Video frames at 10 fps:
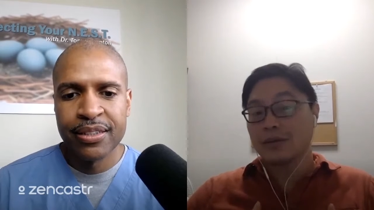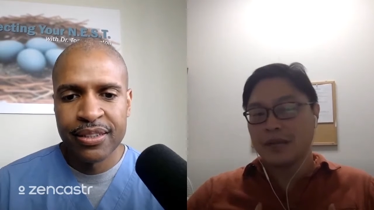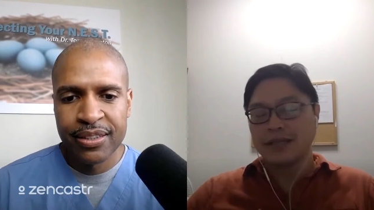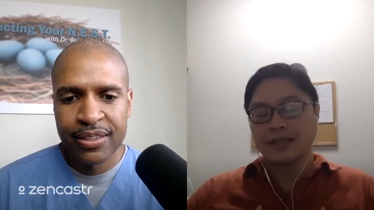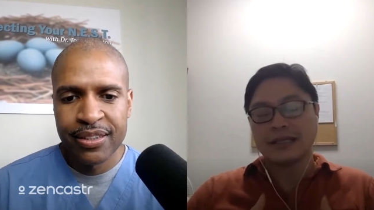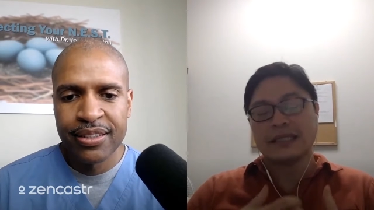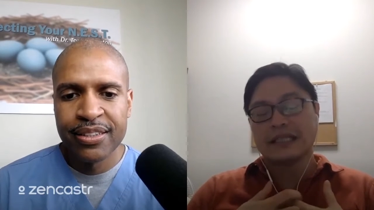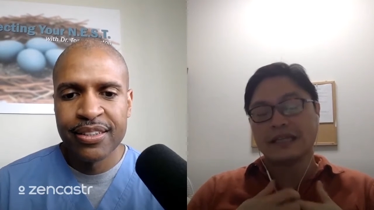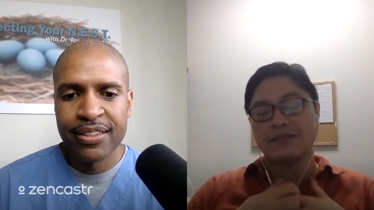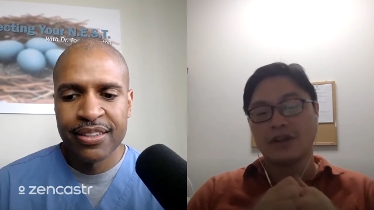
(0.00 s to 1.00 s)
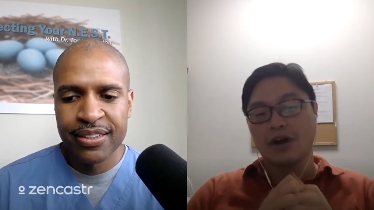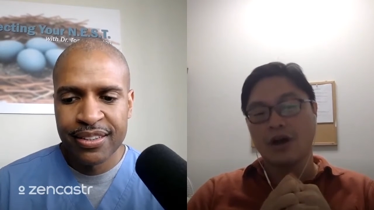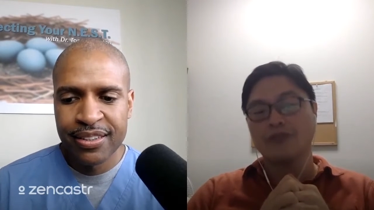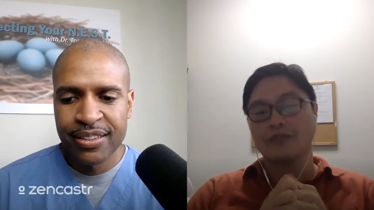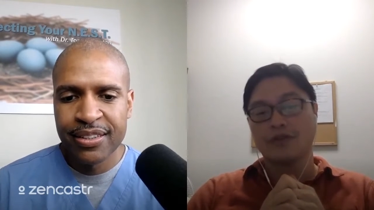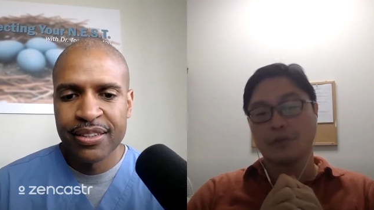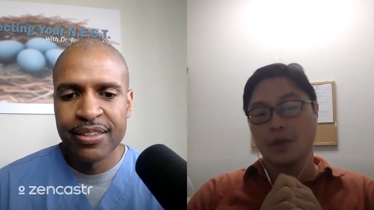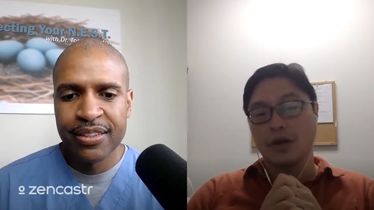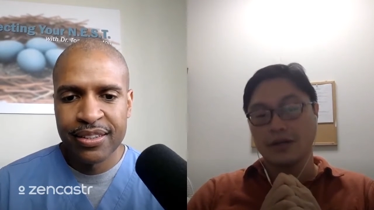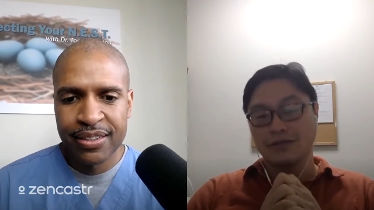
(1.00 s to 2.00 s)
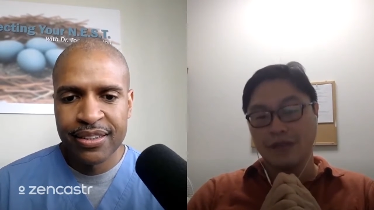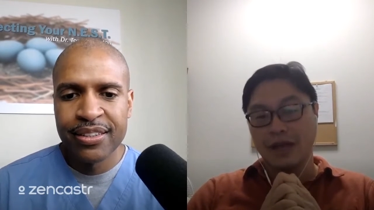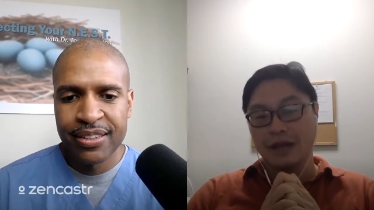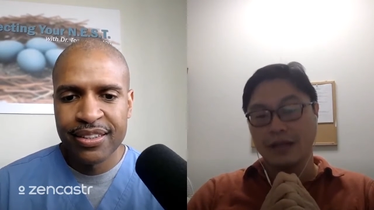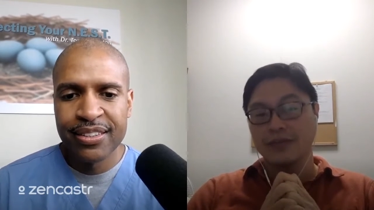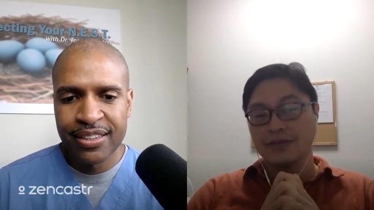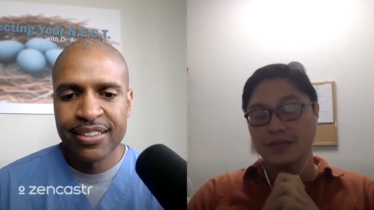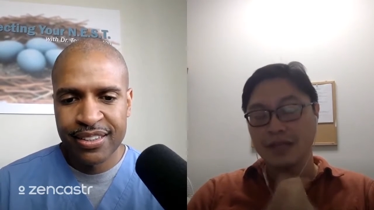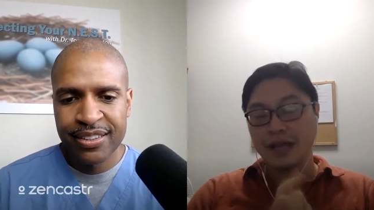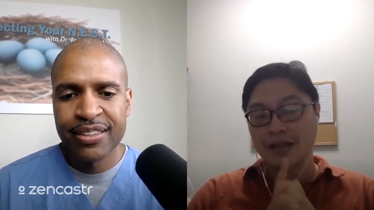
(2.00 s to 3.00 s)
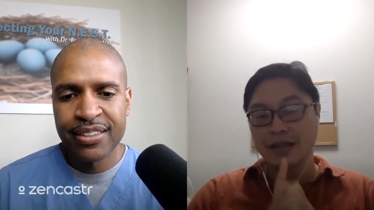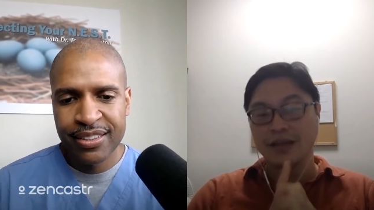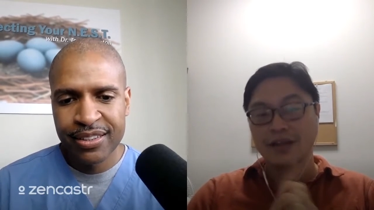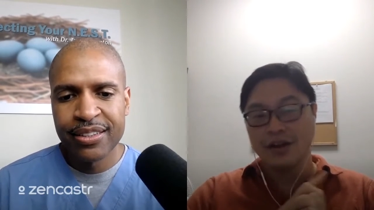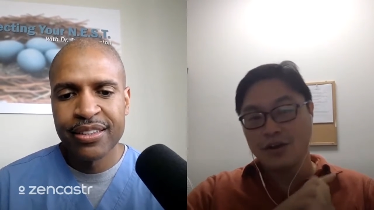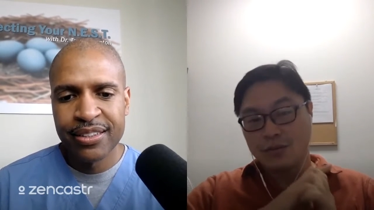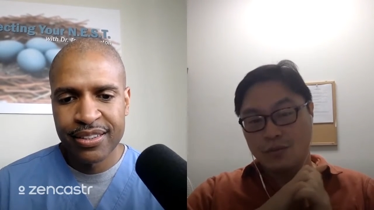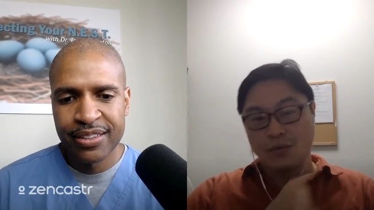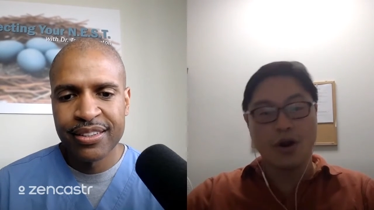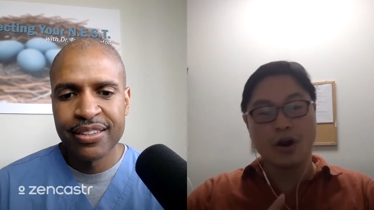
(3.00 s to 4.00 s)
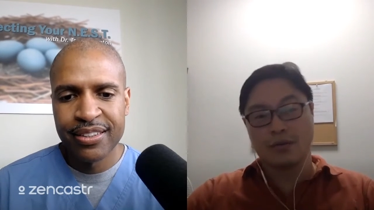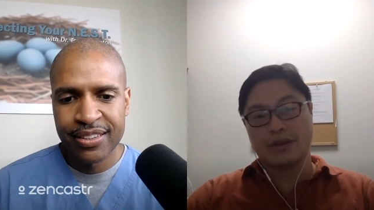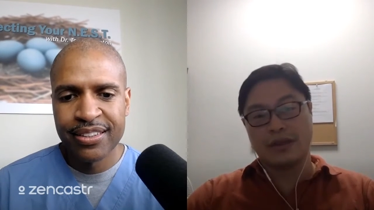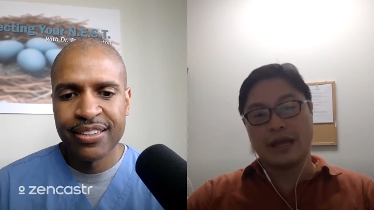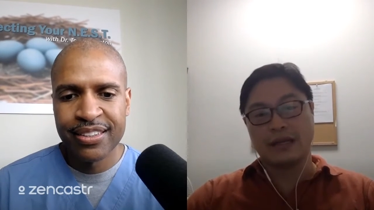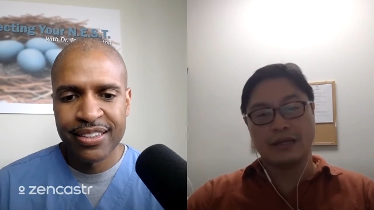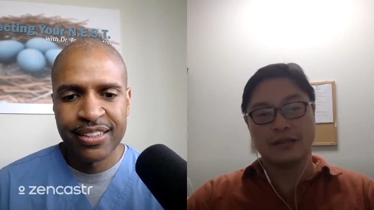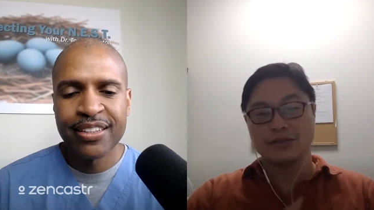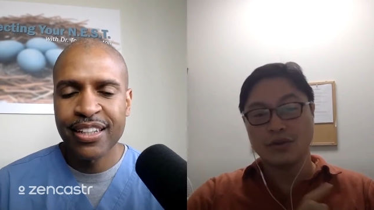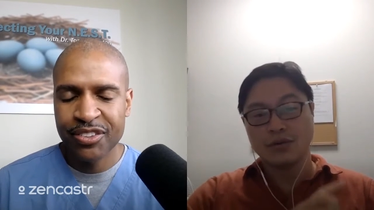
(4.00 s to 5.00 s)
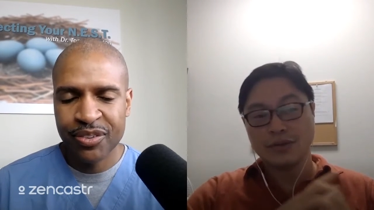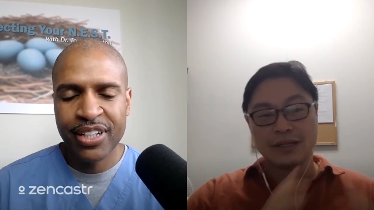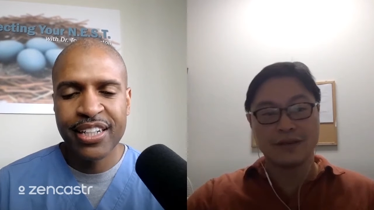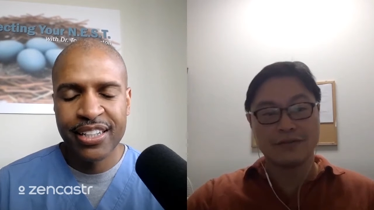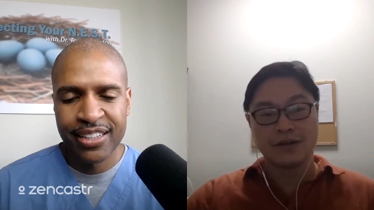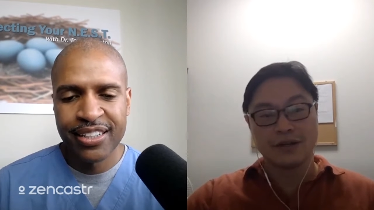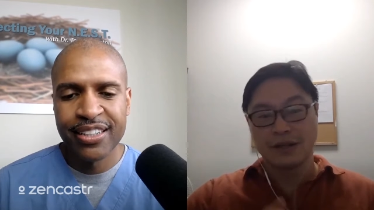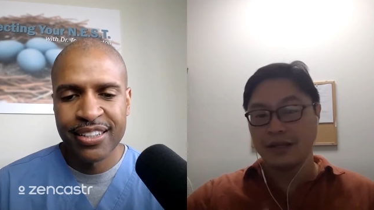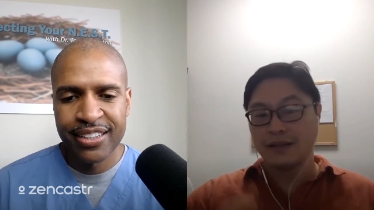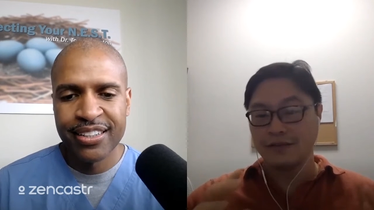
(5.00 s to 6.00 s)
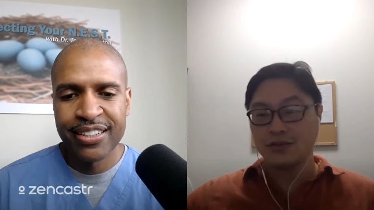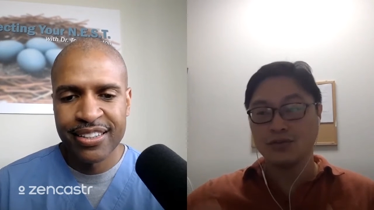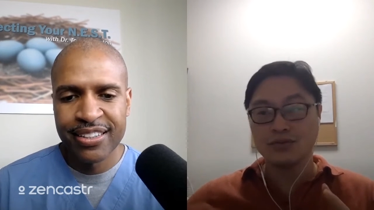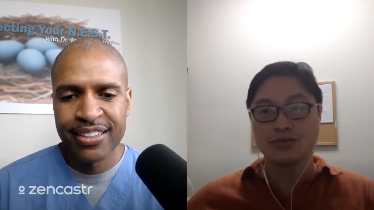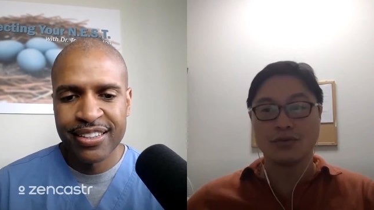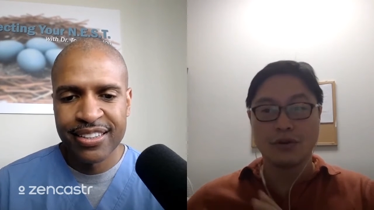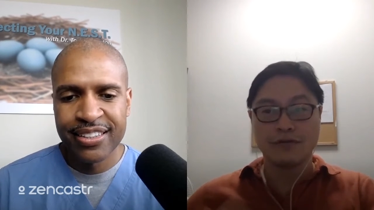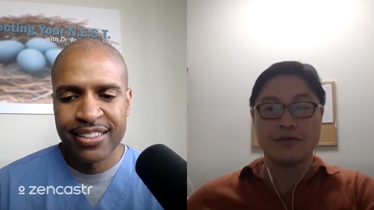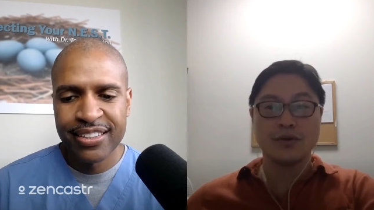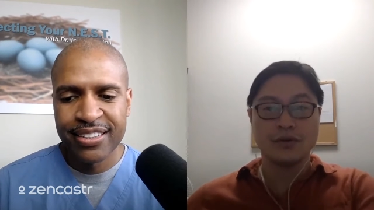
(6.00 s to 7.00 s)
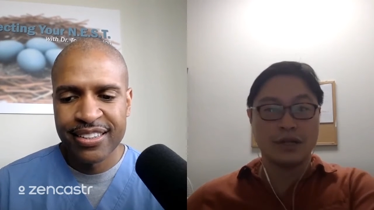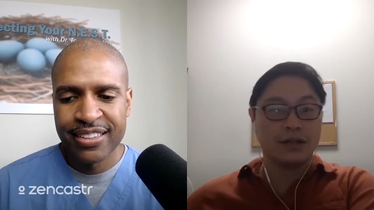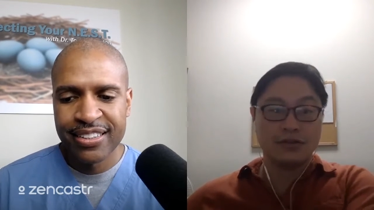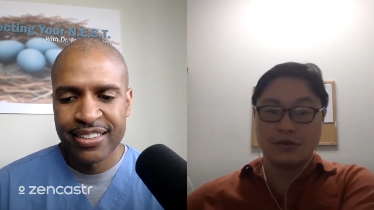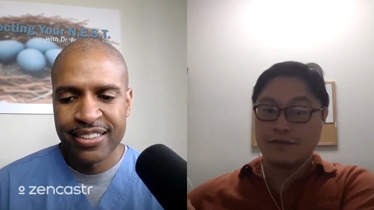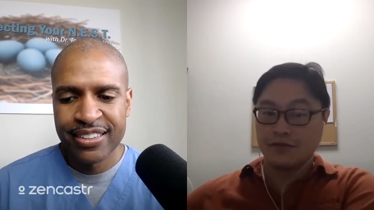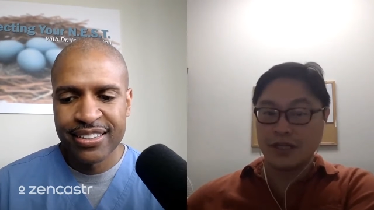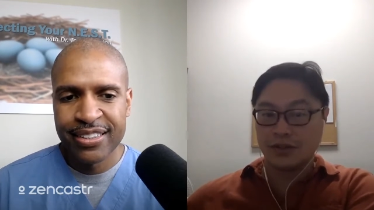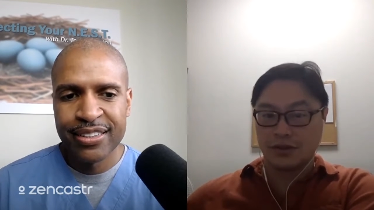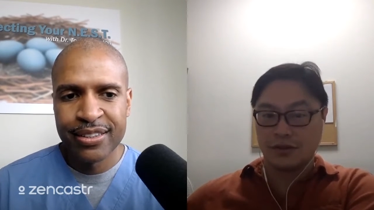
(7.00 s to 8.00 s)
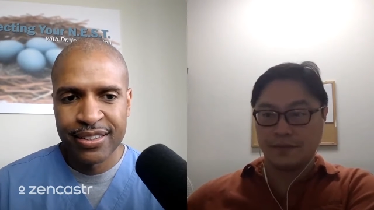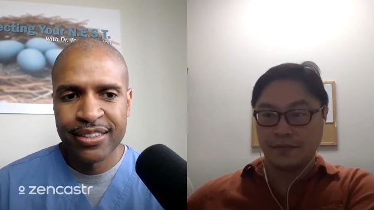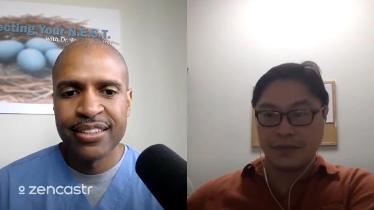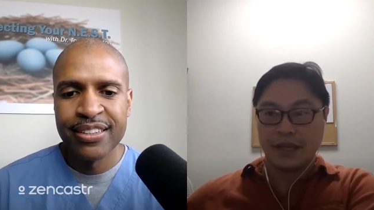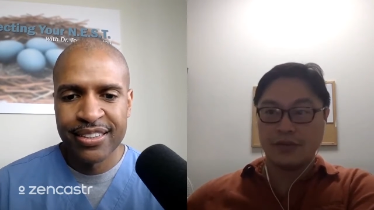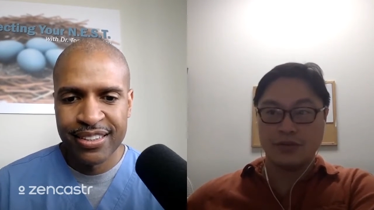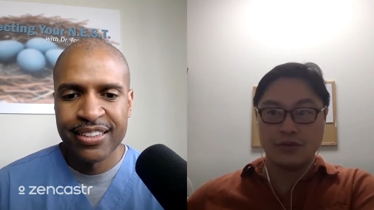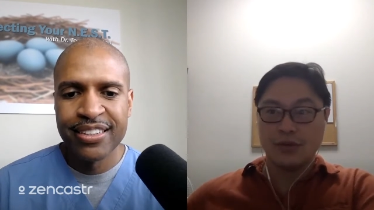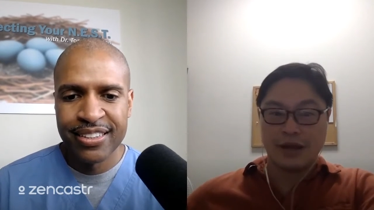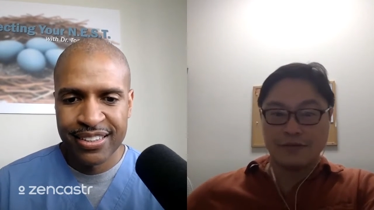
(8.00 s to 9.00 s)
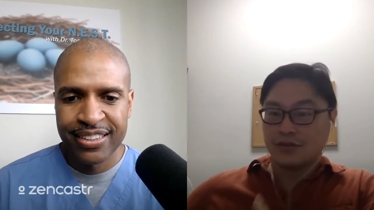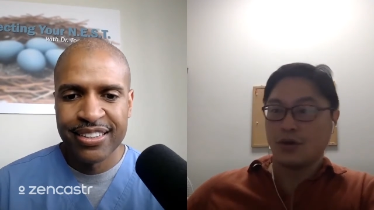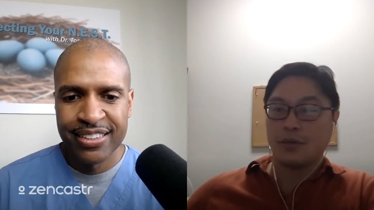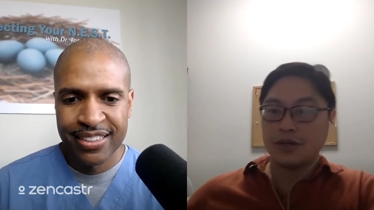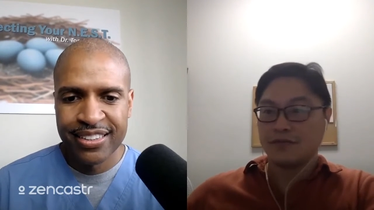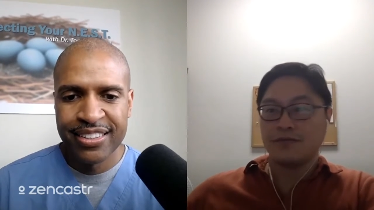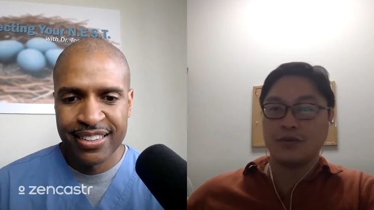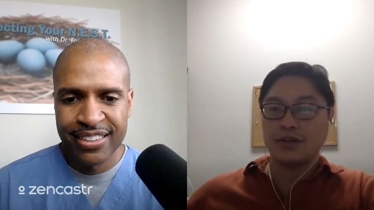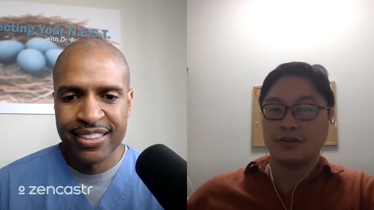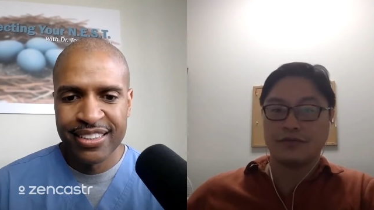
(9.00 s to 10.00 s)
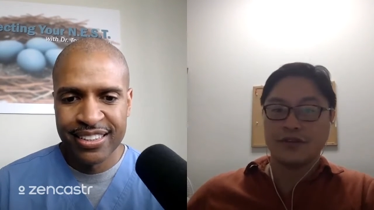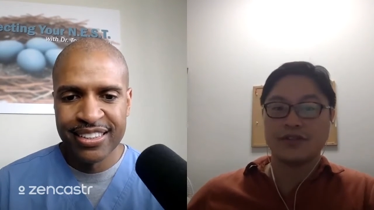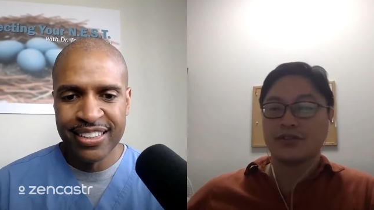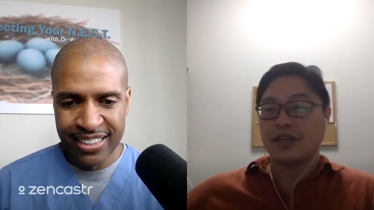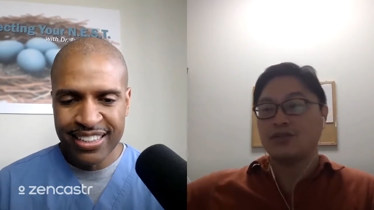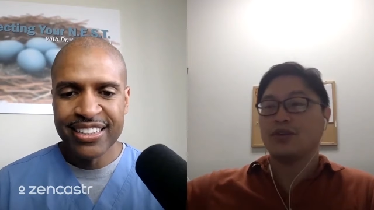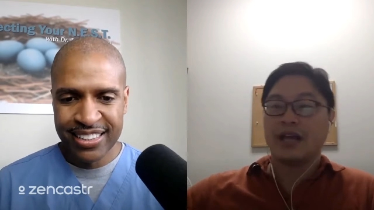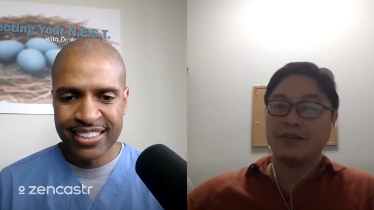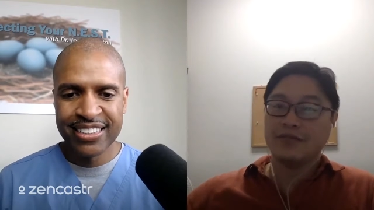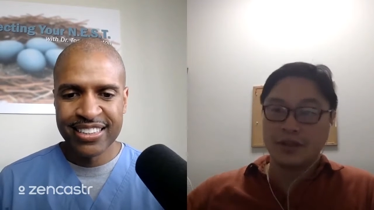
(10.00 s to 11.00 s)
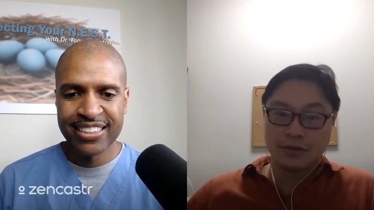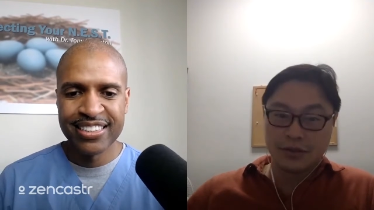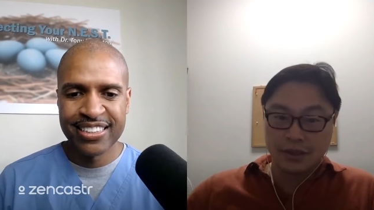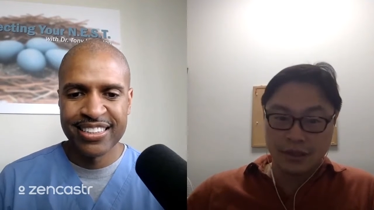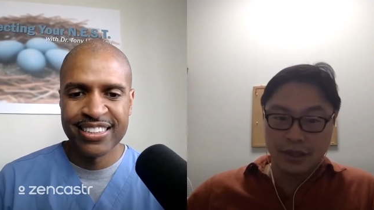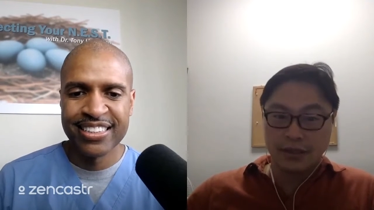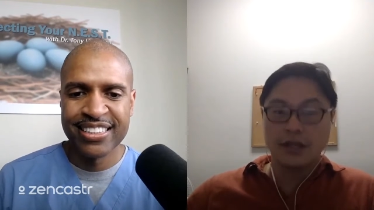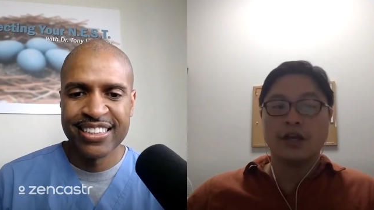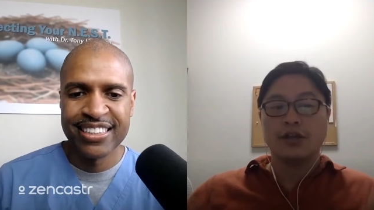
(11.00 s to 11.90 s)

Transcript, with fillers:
Speaker 1: We're basically living off of our body fat, and there's nothing wrong with that. It's no different than if you store food in your freezer and you have so much food in your freezer that you can't even close the lid.